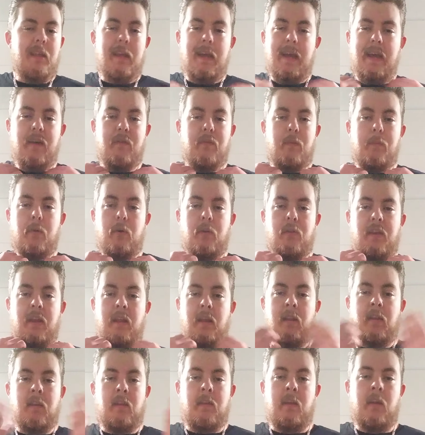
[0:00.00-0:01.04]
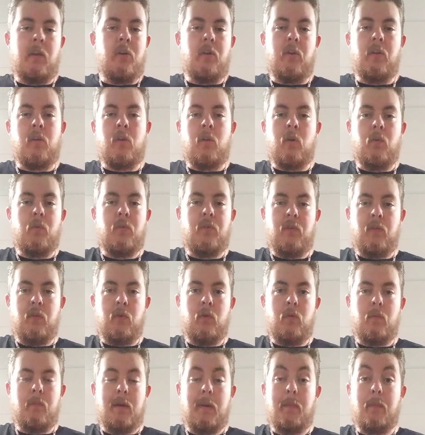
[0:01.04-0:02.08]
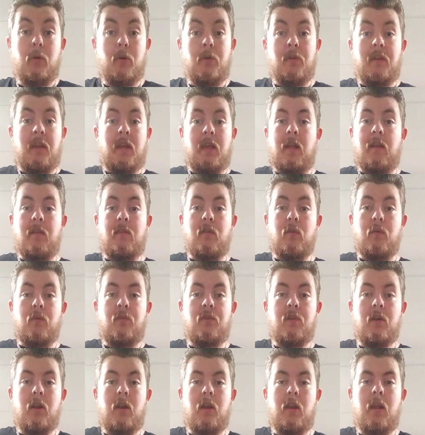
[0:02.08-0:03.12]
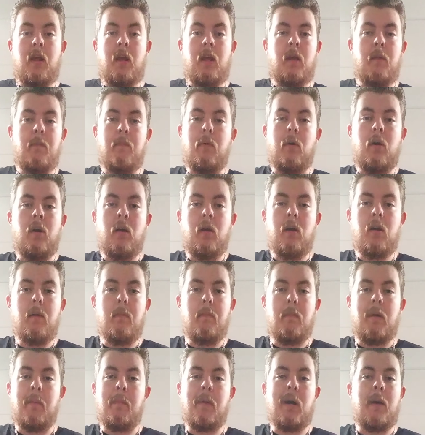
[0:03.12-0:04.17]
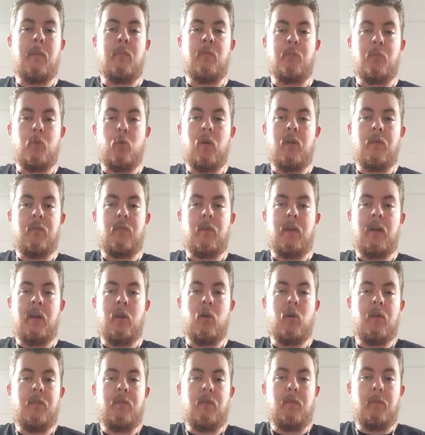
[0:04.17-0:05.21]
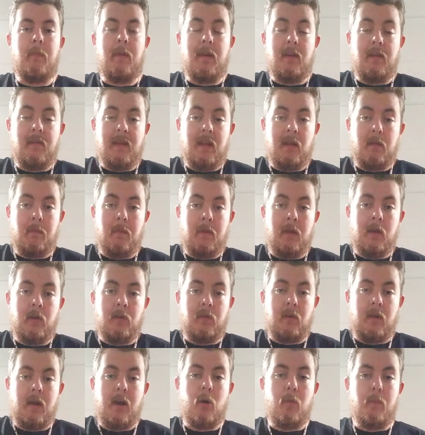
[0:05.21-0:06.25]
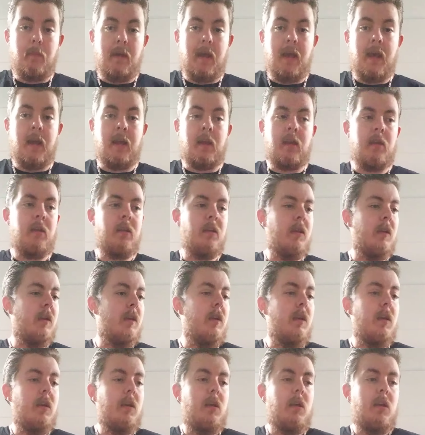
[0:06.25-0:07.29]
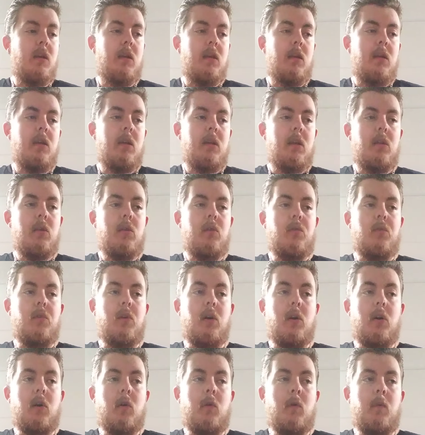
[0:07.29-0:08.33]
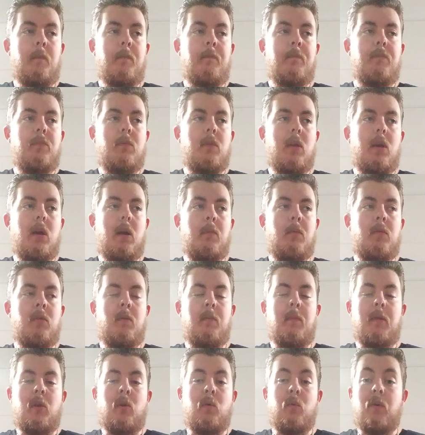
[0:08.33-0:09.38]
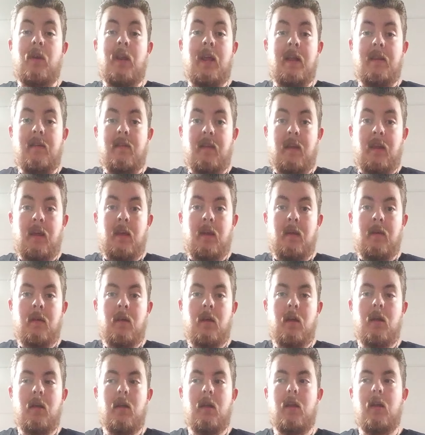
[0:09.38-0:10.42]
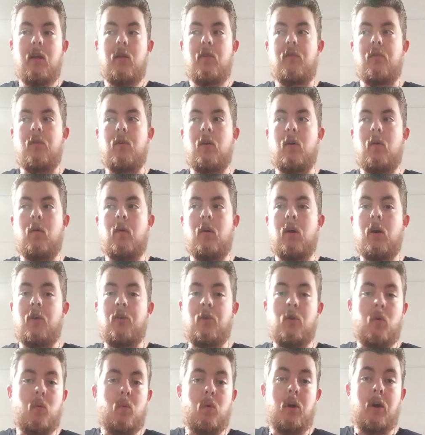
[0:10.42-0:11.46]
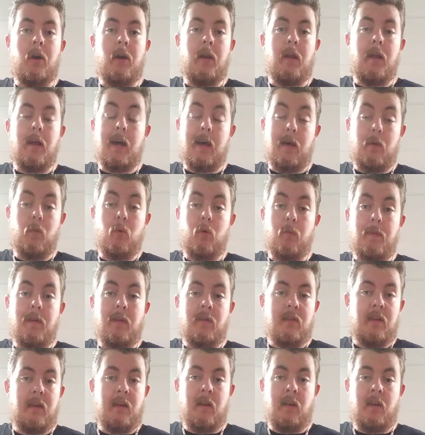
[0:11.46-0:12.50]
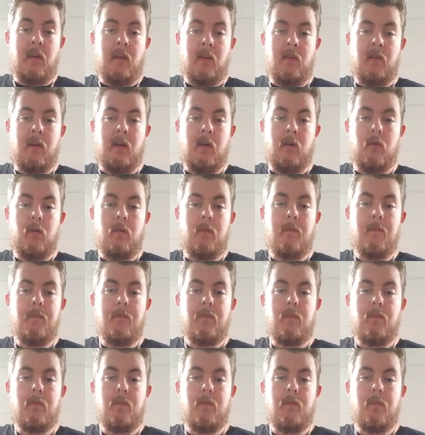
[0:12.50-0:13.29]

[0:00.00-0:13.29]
I have a birthday dinner to go to. My birthday until Sunday, but my mom's boyfriend offered me to take me out to Outback. So I'm going to be doing that today. So uh, don't worry, I will be sending these out.